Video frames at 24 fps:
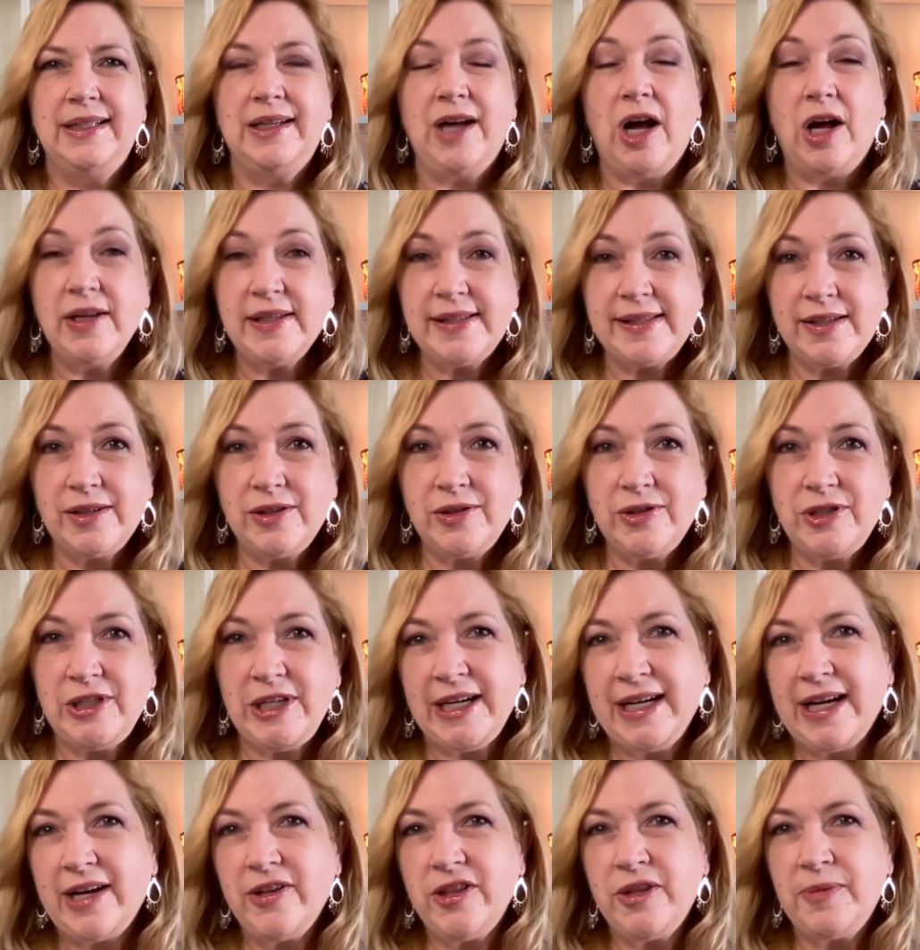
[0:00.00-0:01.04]
Also,
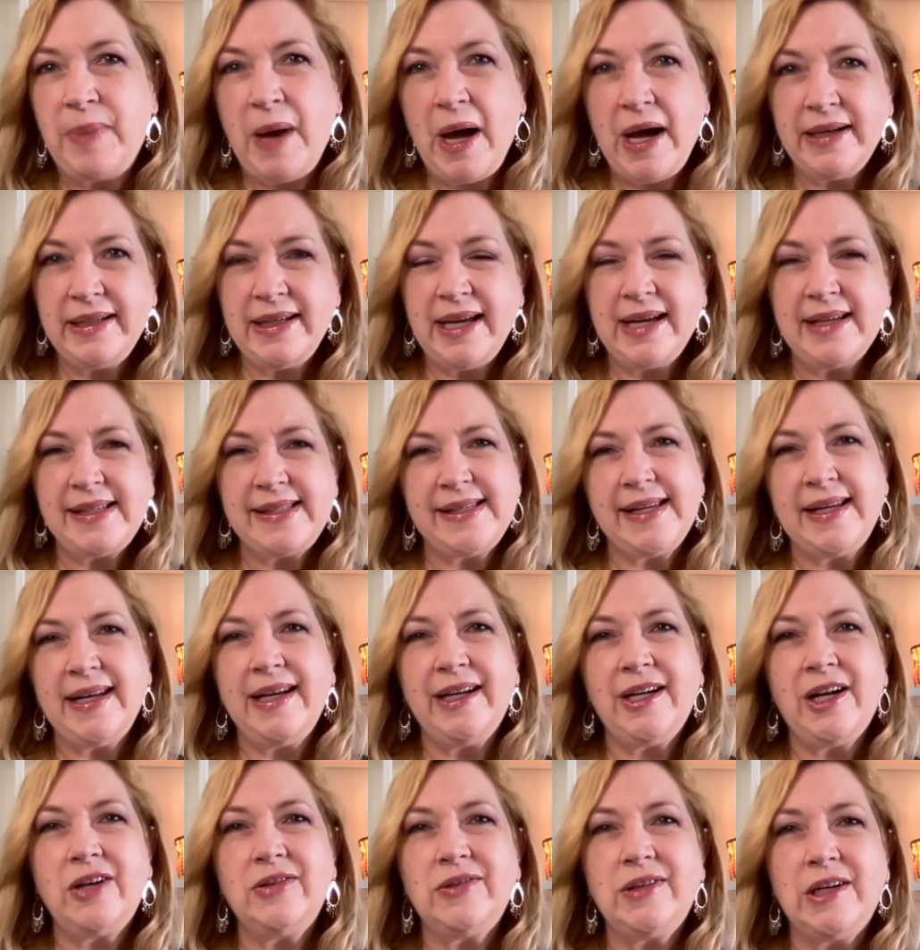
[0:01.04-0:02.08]
check out the podcast that I
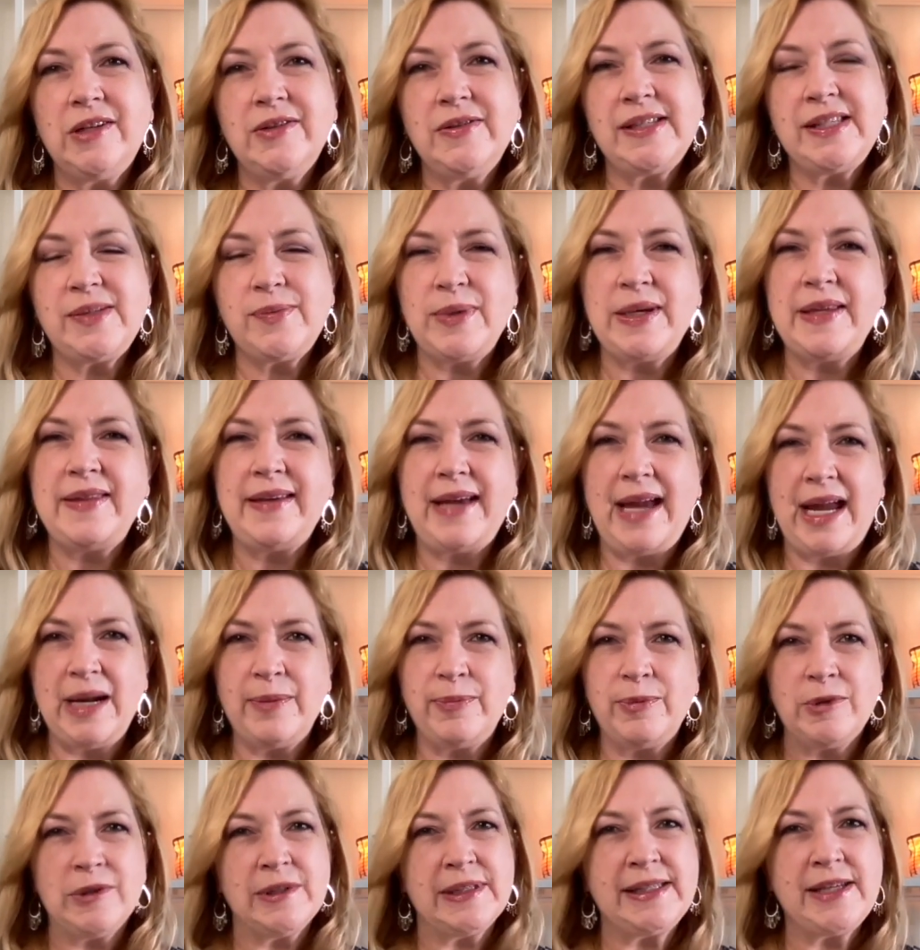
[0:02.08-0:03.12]
co-host with
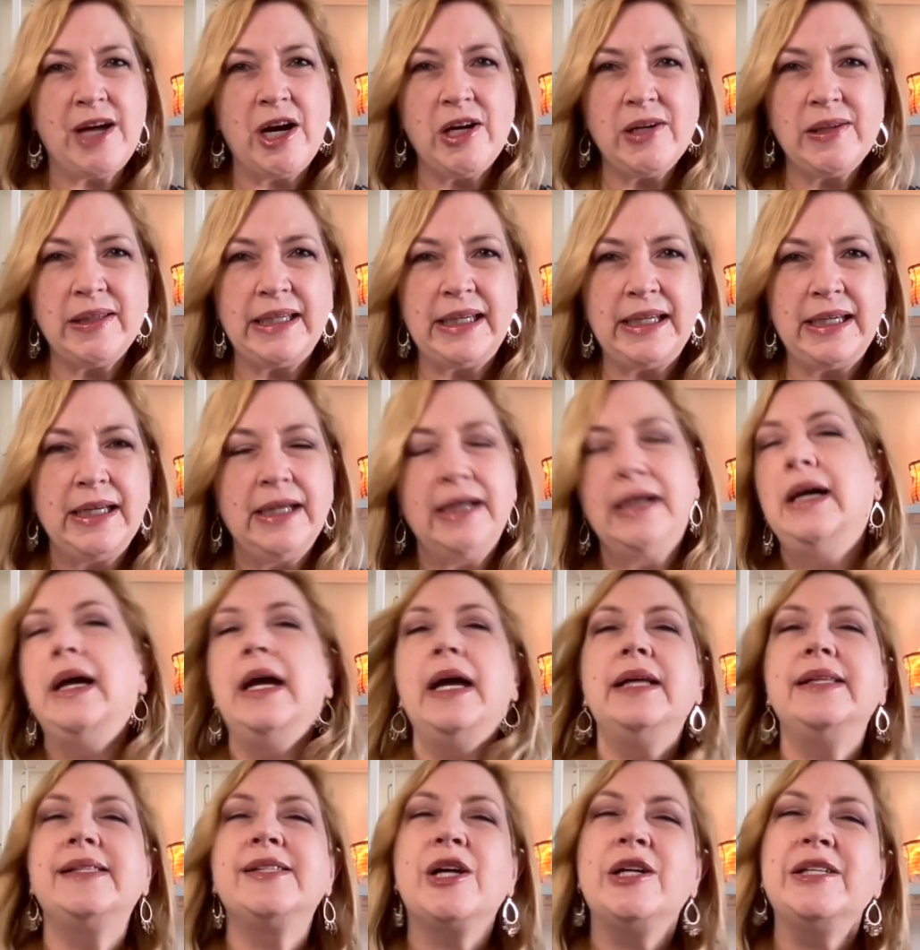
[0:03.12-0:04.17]
April Darley.
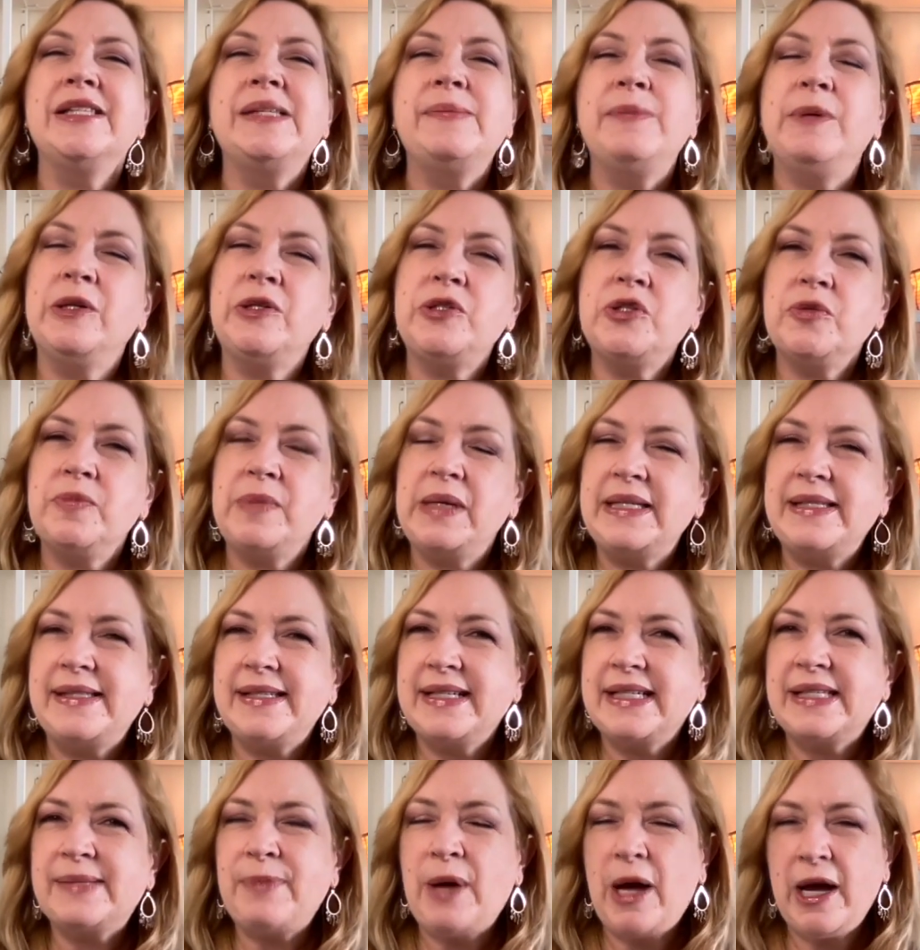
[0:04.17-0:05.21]
It's called Spiritual
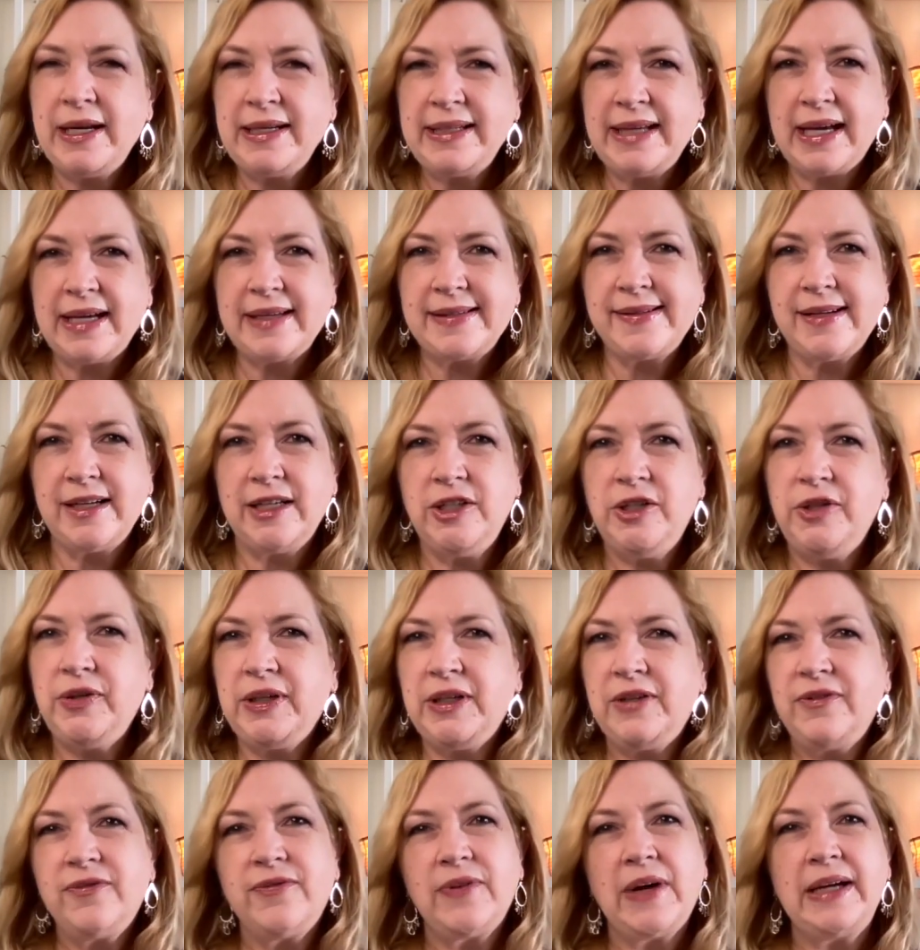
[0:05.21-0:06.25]
Basics Podcast, and you
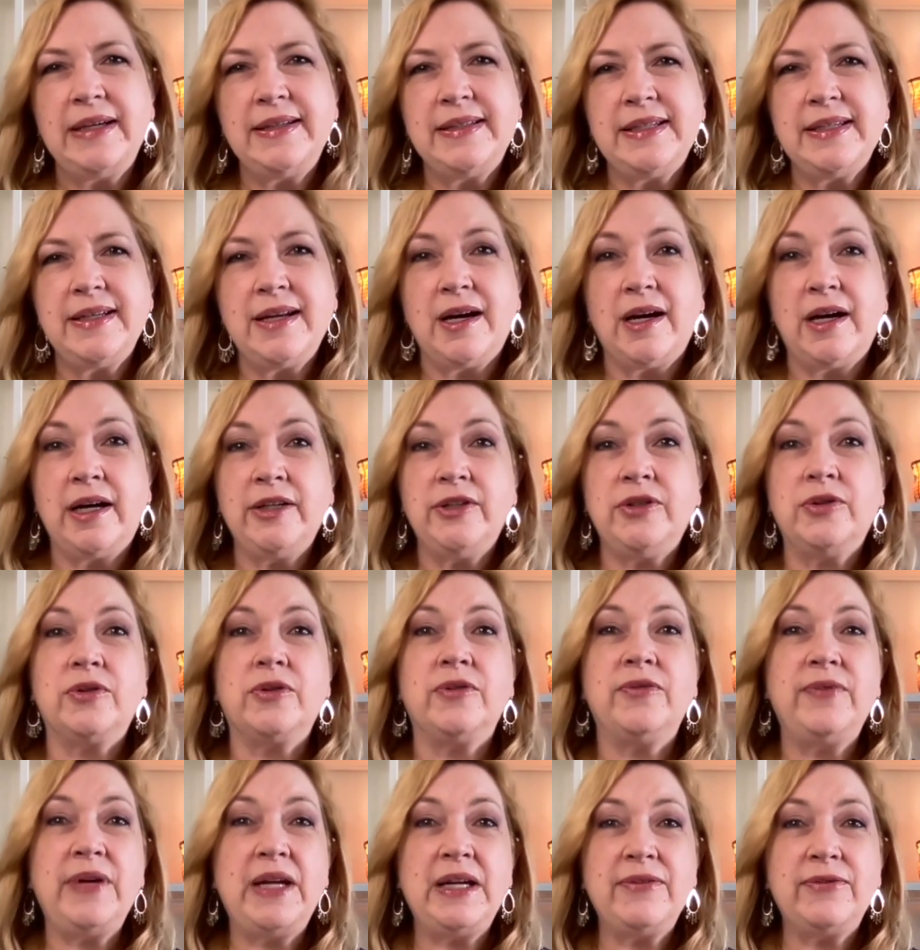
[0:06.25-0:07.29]
can find it on your
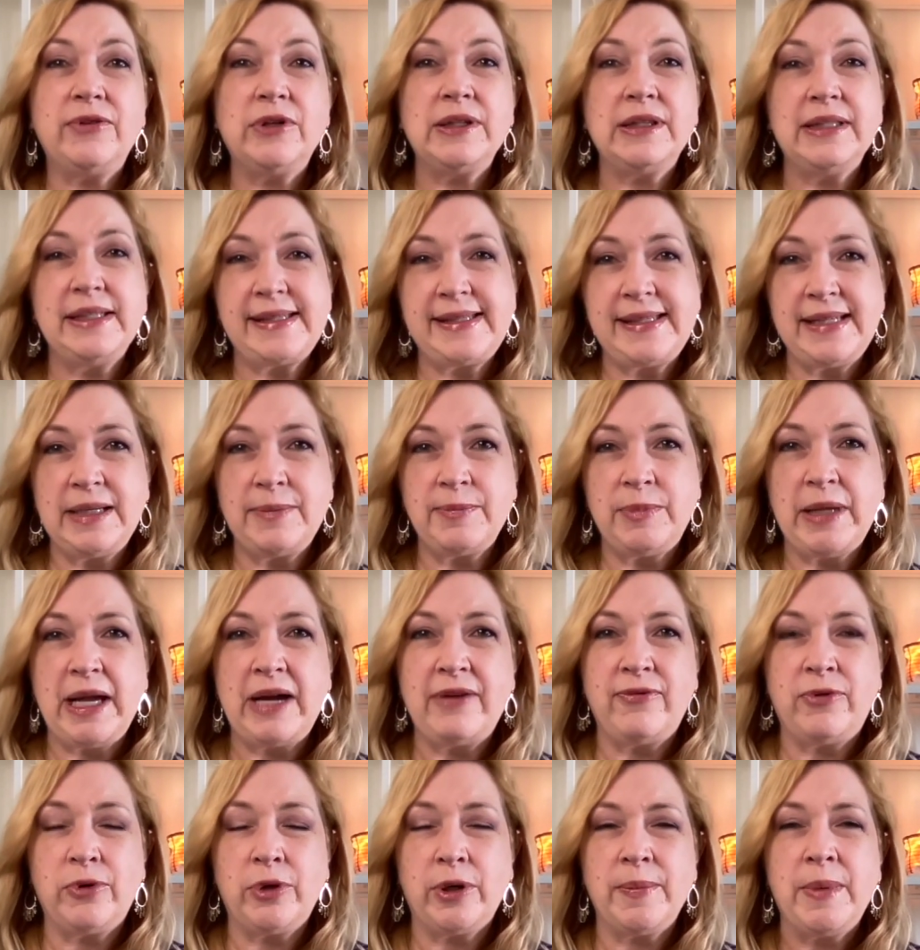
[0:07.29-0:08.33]
favorite listening
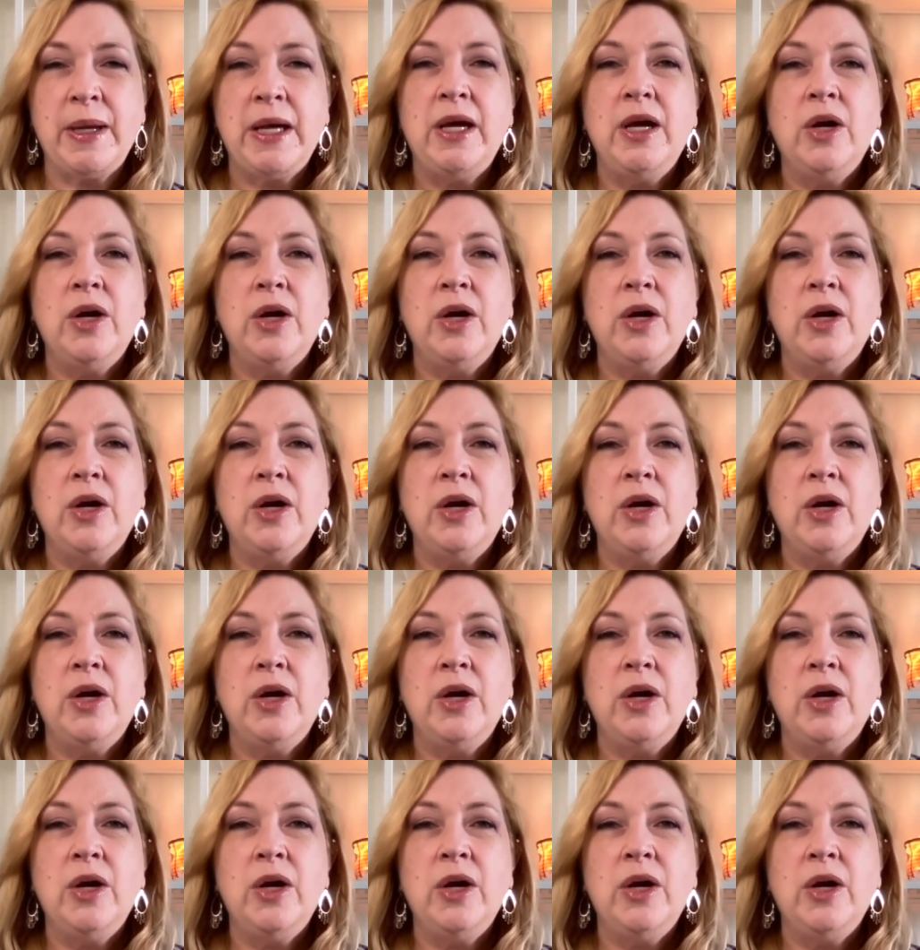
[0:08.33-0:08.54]
platform.